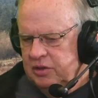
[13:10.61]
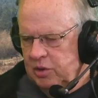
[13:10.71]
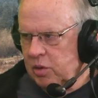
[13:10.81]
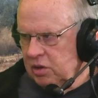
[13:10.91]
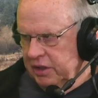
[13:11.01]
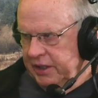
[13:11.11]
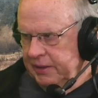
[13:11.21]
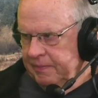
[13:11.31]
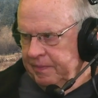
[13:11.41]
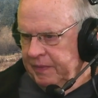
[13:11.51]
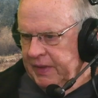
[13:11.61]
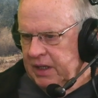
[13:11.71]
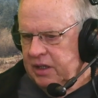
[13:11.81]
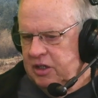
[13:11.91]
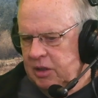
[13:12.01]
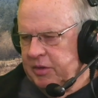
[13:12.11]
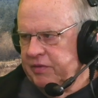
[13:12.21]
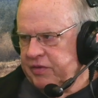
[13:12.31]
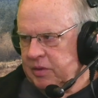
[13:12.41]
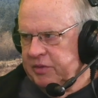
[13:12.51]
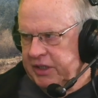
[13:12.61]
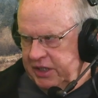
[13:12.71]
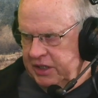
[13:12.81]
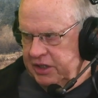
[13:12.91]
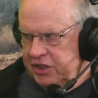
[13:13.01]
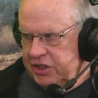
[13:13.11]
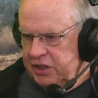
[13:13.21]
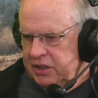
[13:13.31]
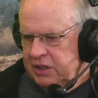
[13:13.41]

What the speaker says: locally, coming from the kids,